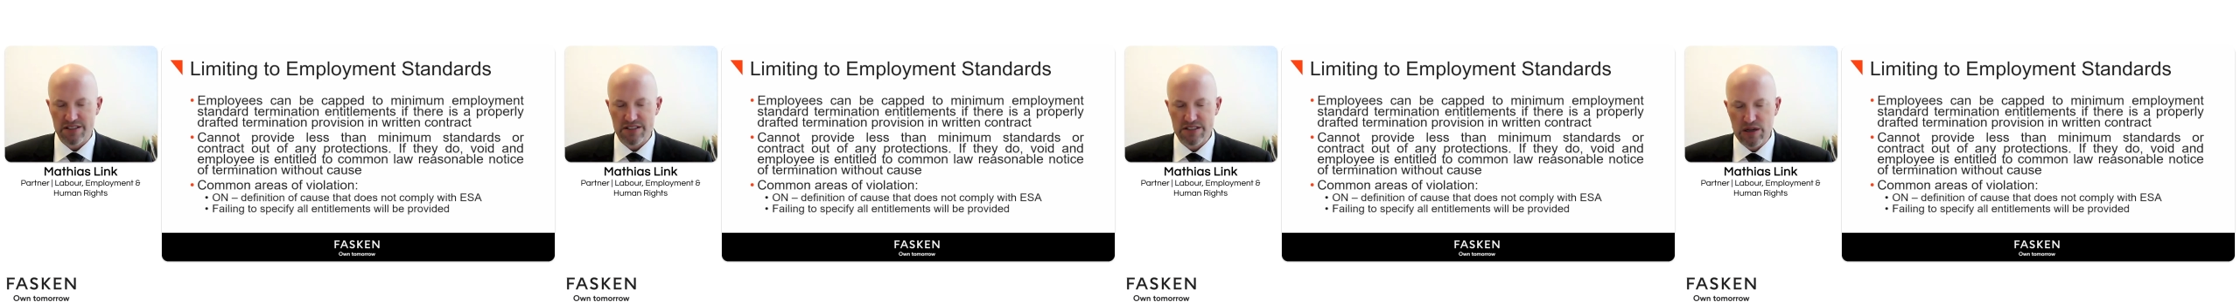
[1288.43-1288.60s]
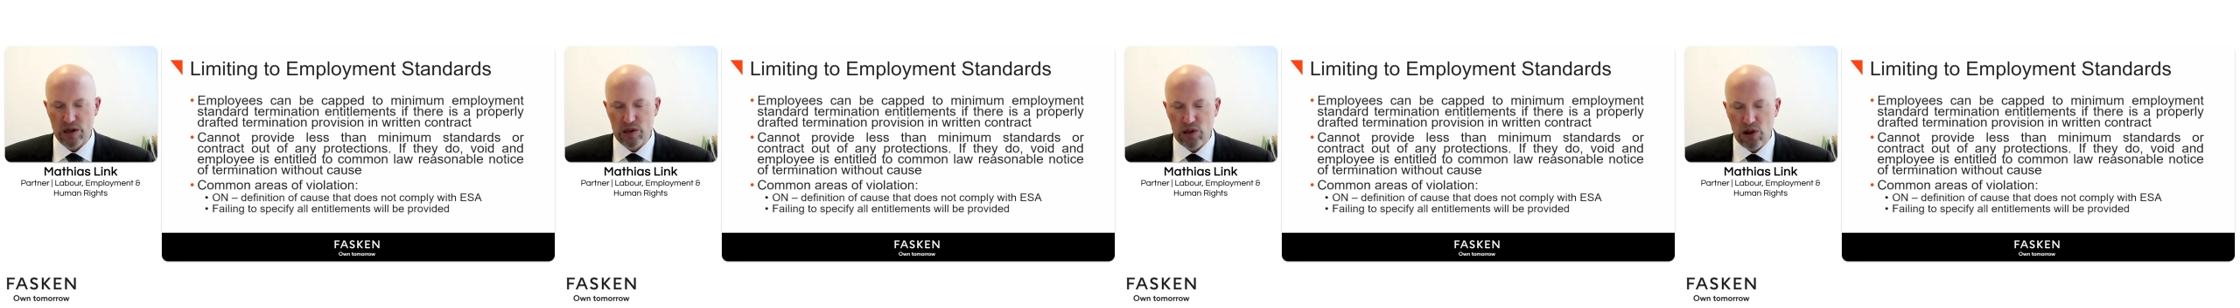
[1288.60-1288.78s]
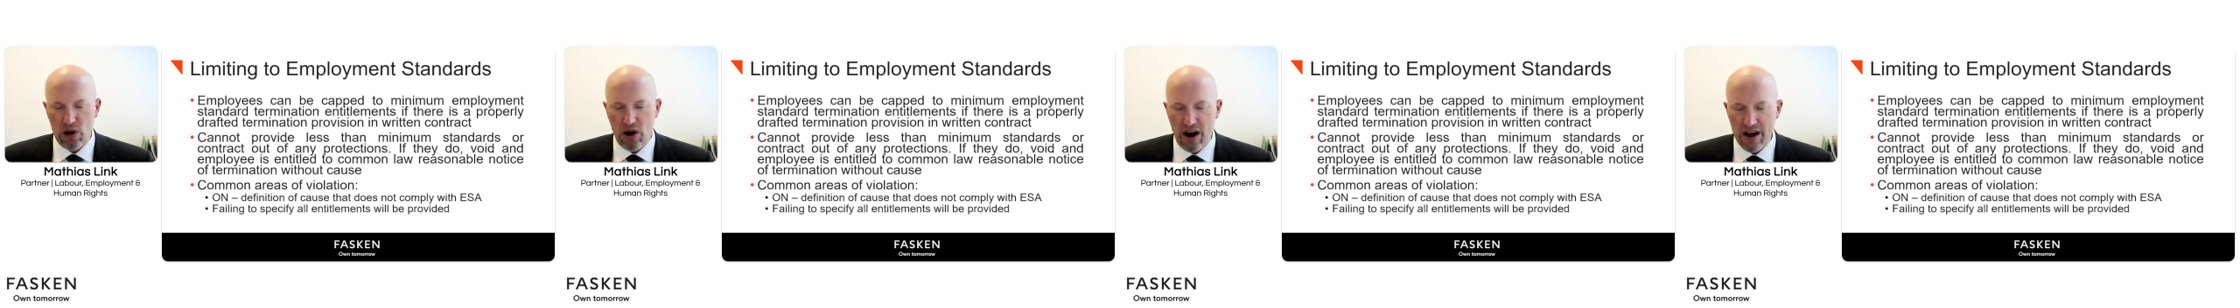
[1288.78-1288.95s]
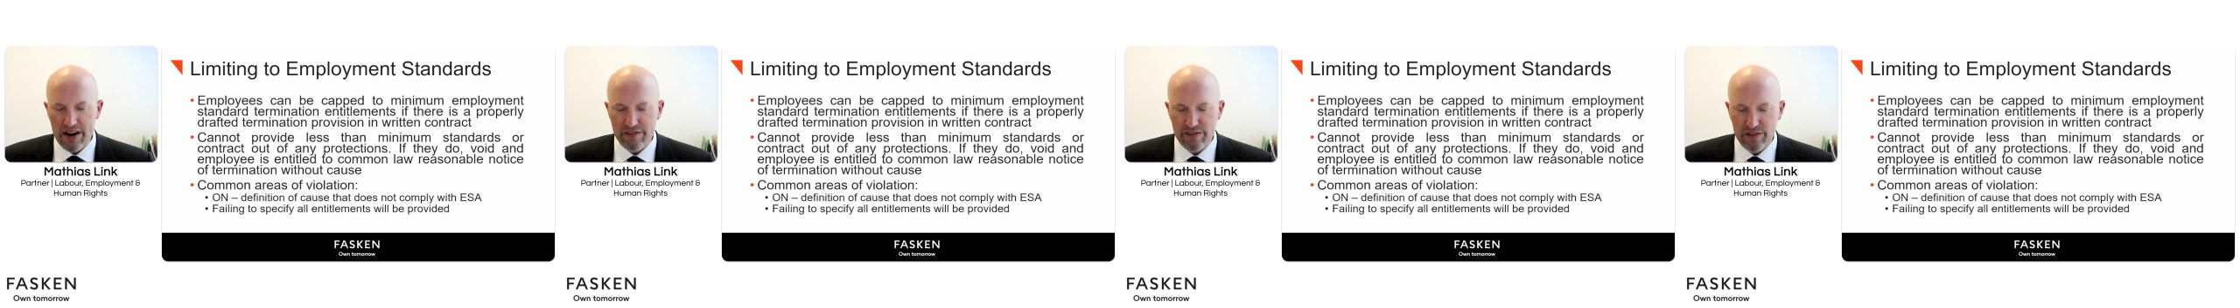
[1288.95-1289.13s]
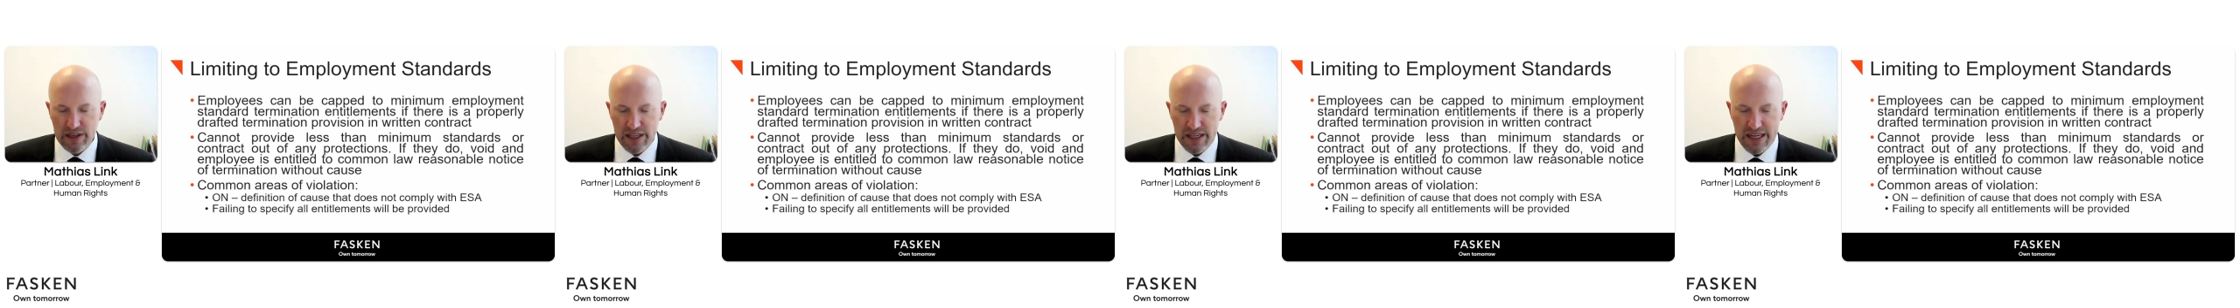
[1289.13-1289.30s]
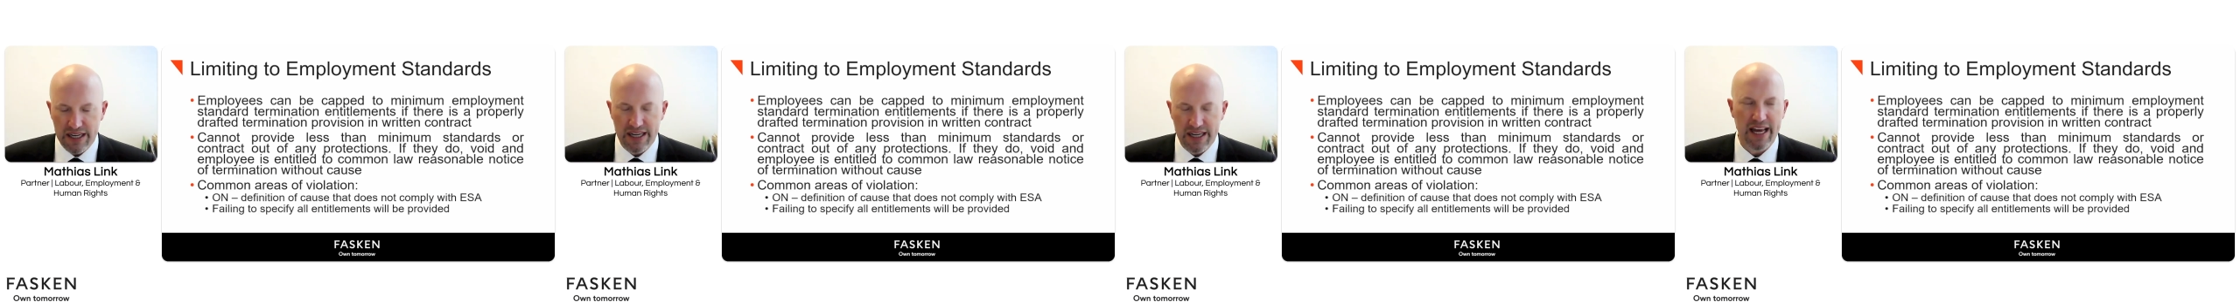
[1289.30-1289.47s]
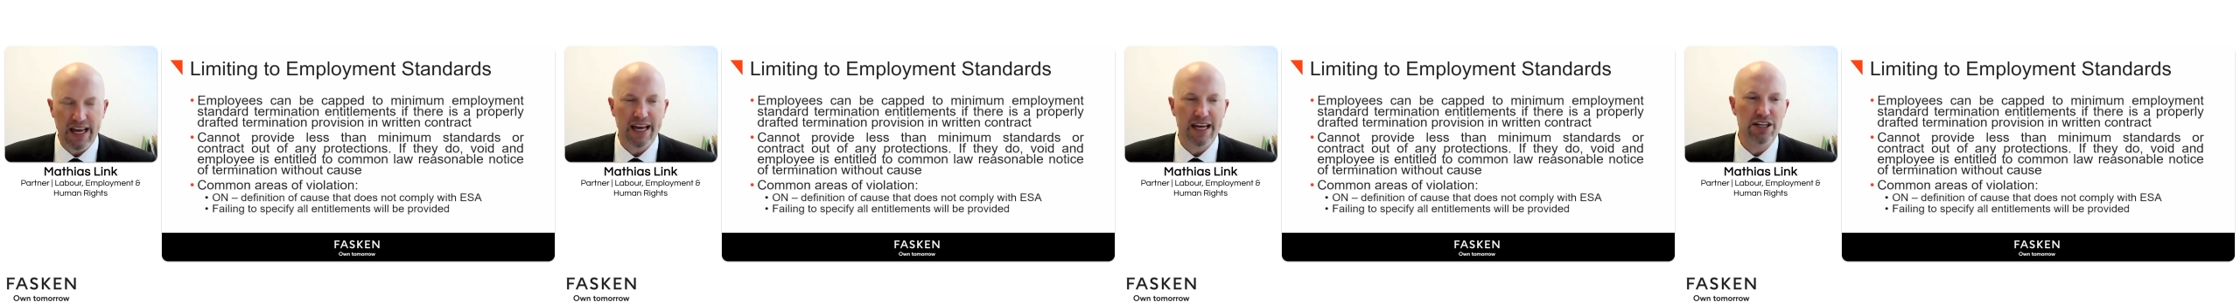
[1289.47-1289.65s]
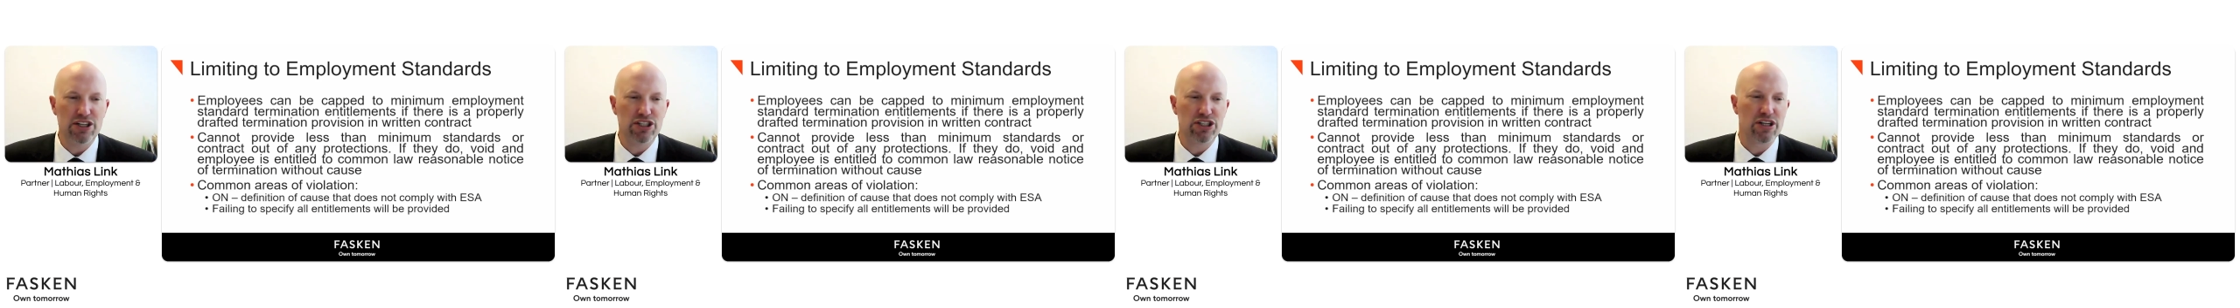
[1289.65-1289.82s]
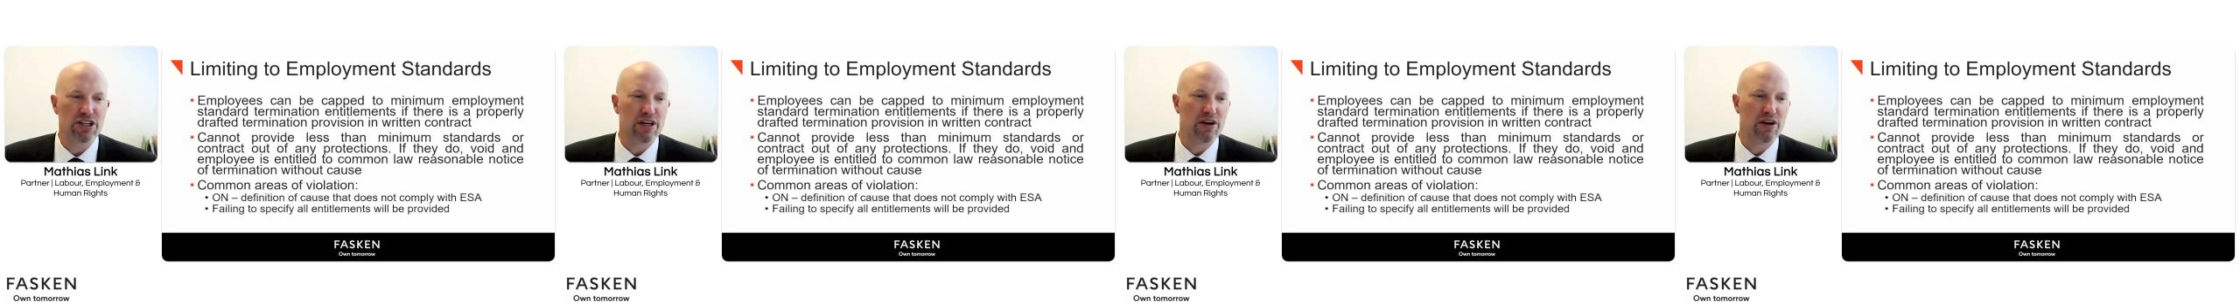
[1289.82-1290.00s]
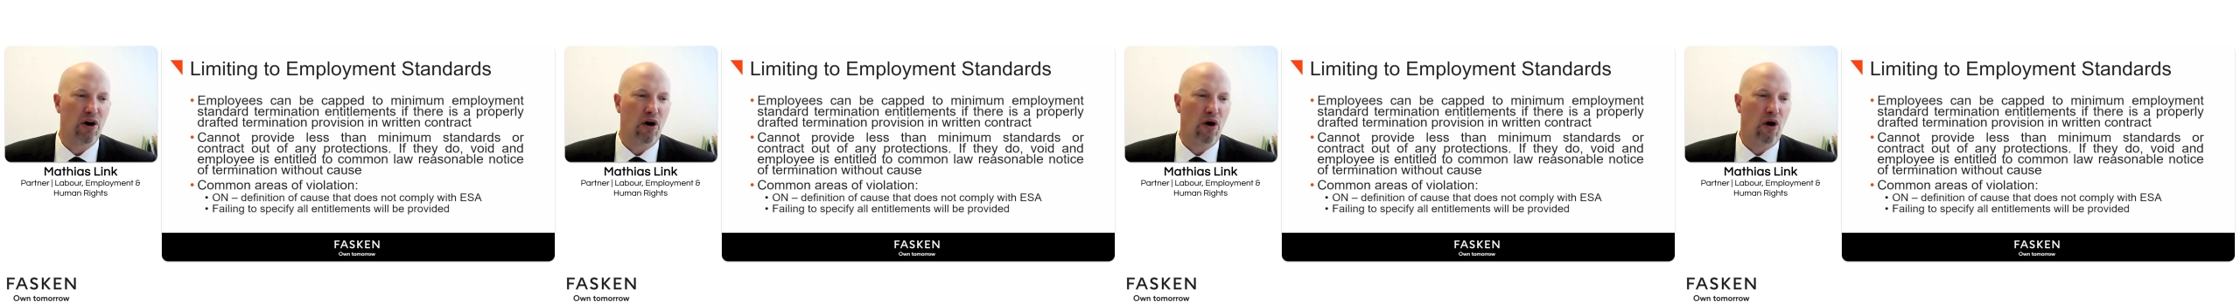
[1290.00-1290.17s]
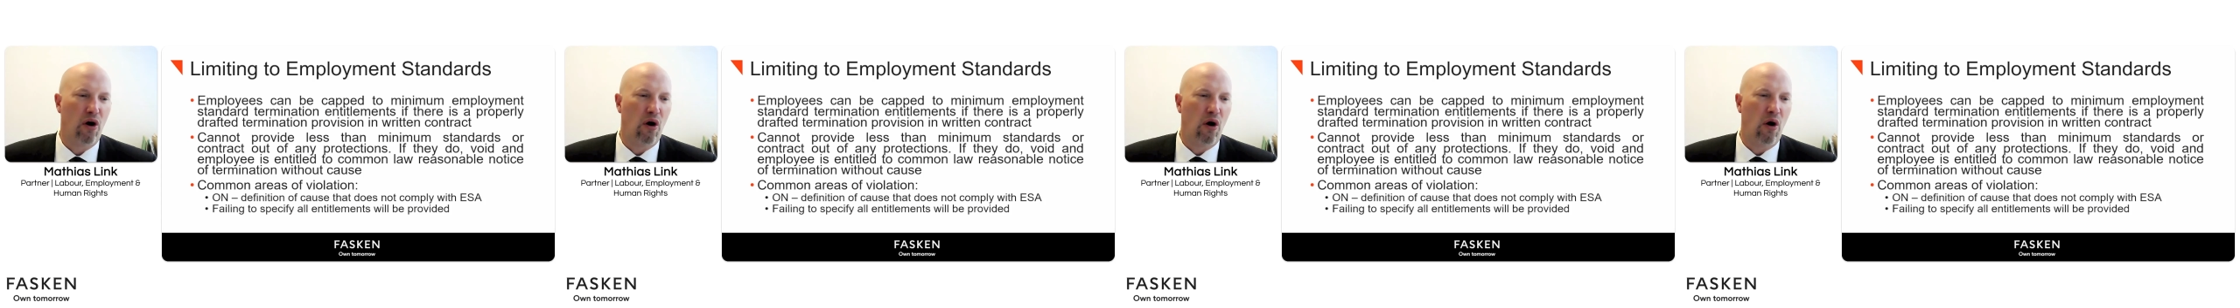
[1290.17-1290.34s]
is a lot of litigation